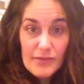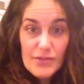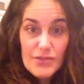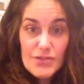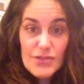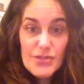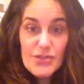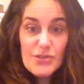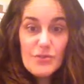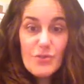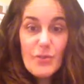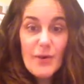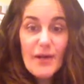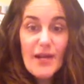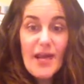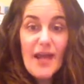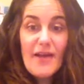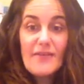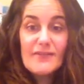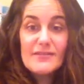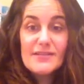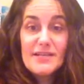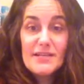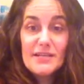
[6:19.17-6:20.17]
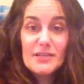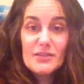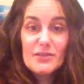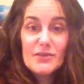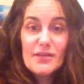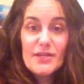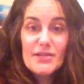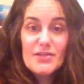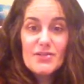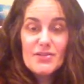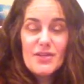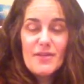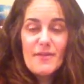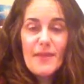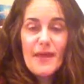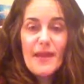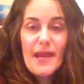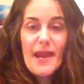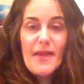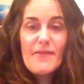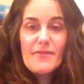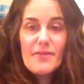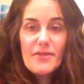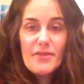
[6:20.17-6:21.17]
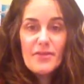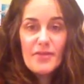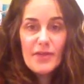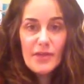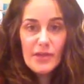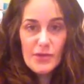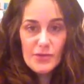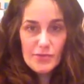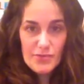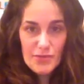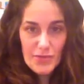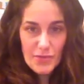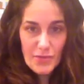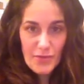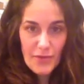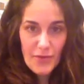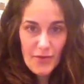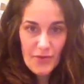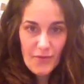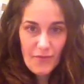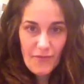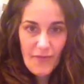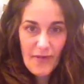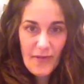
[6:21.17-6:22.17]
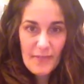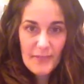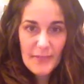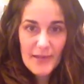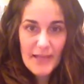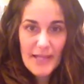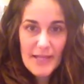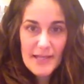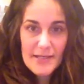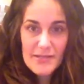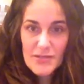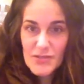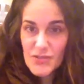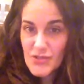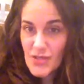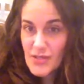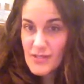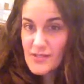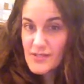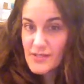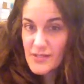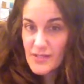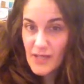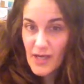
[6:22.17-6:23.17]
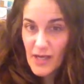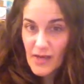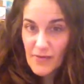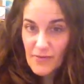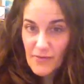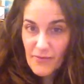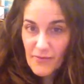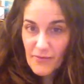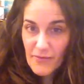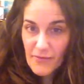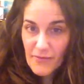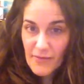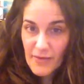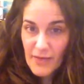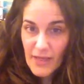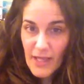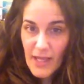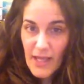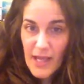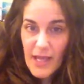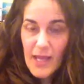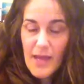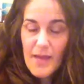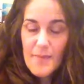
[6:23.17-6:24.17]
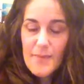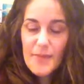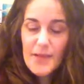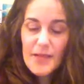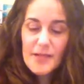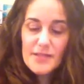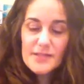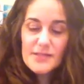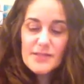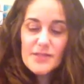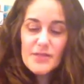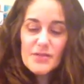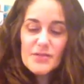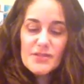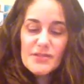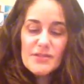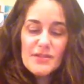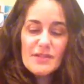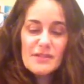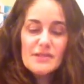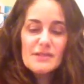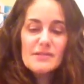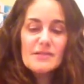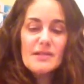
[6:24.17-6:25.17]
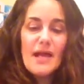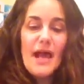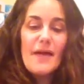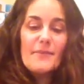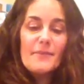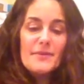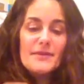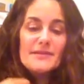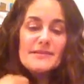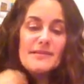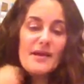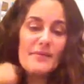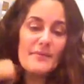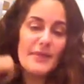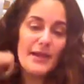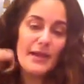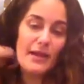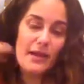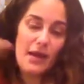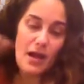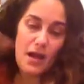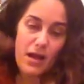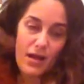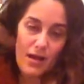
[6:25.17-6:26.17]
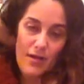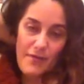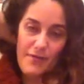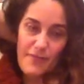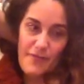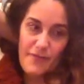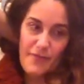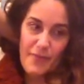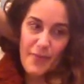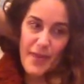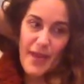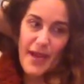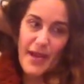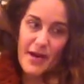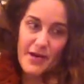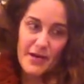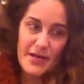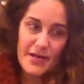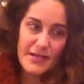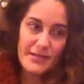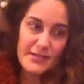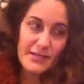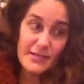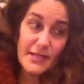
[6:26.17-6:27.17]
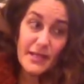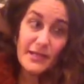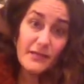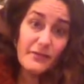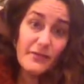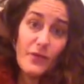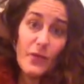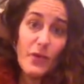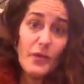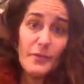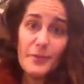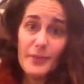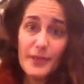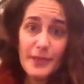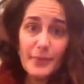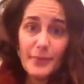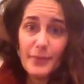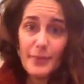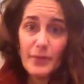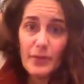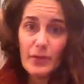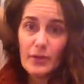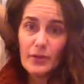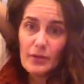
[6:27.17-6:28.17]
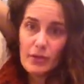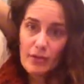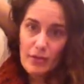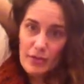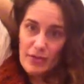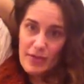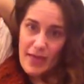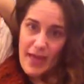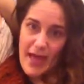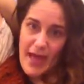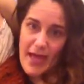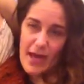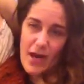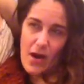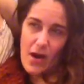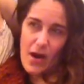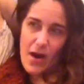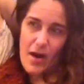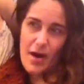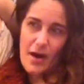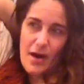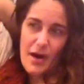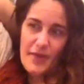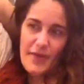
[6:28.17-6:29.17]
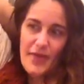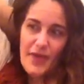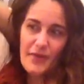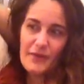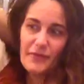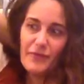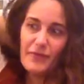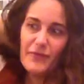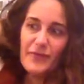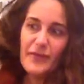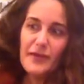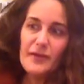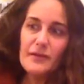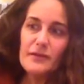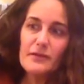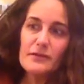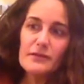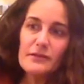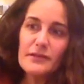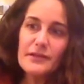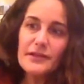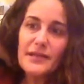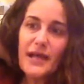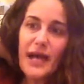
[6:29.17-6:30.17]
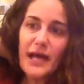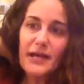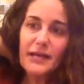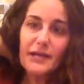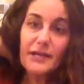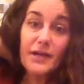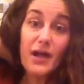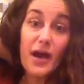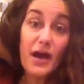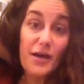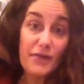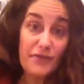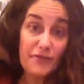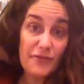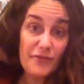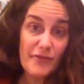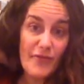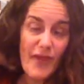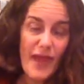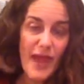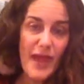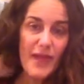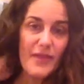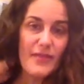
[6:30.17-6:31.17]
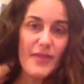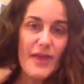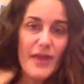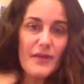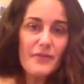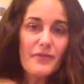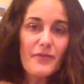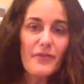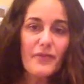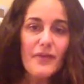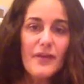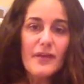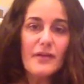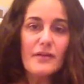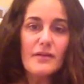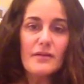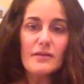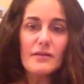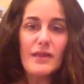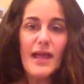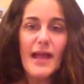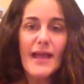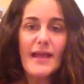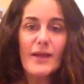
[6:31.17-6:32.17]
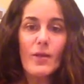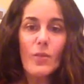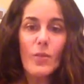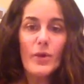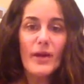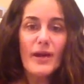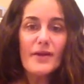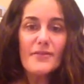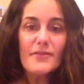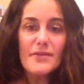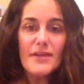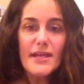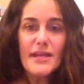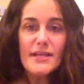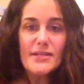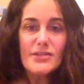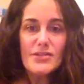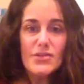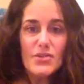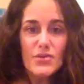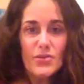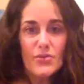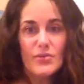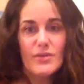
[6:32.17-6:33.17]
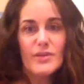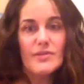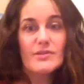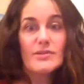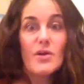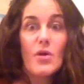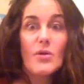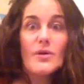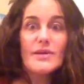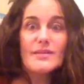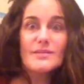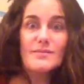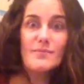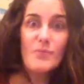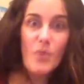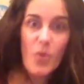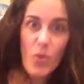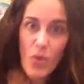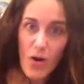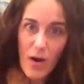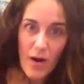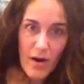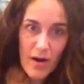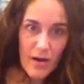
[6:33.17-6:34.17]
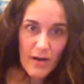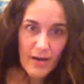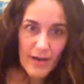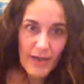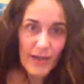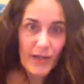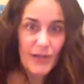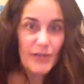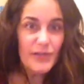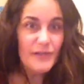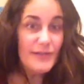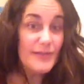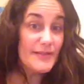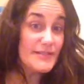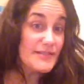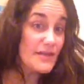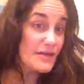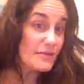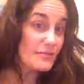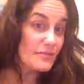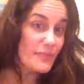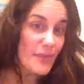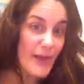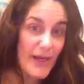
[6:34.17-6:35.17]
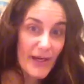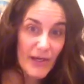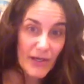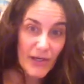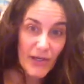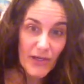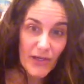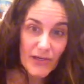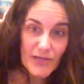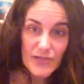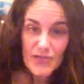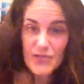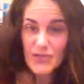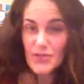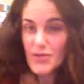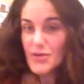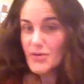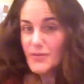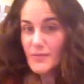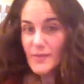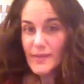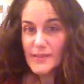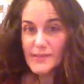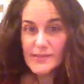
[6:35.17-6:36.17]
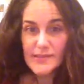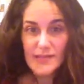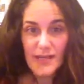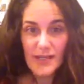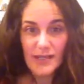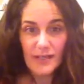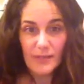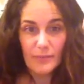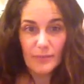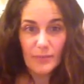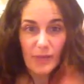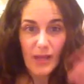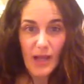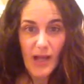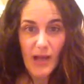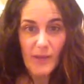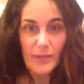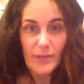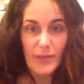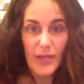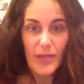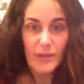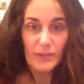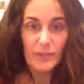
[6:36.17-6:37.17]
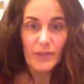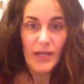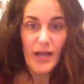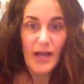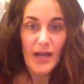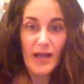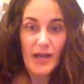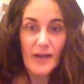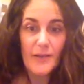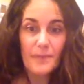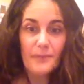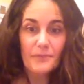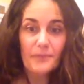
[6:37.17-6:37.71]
Do you want to have a declaration that everything you do with your family is just enough? Because there's this epidemic of parents and of all people that feel not enough, that feel like whatever they do, there's always more. It could have been done better. It should have been done blah, blah, blah.